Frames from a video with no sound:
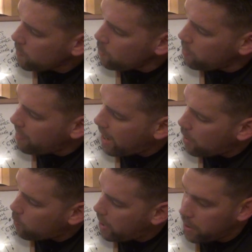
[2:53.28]
Without
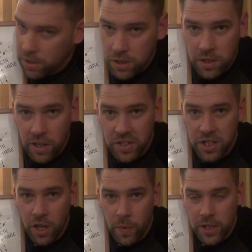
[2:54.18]
awareness, there is
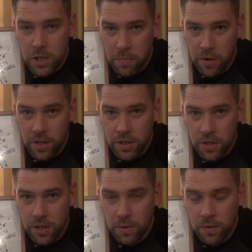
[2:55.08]
no experience
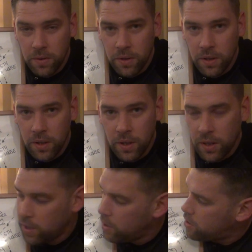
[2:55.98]
at all.
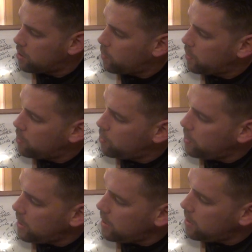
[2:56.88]
So we all
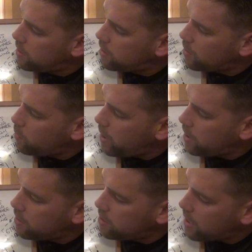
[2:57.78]
need
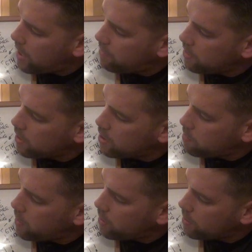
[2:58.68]
awareness to have an
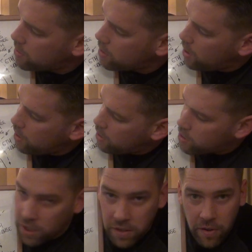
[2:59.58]
experience.
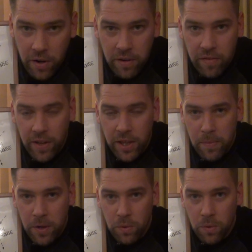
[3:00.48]
So the very
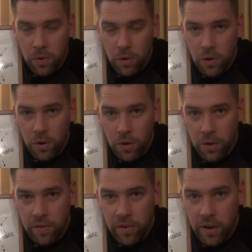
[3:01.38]
fundamental, or
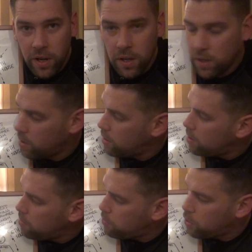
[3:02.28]
the very
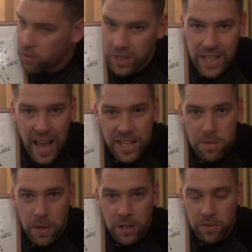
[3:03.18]
purest
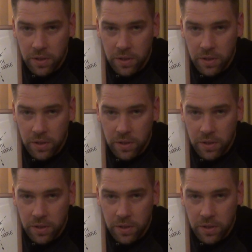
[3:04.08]
aspect of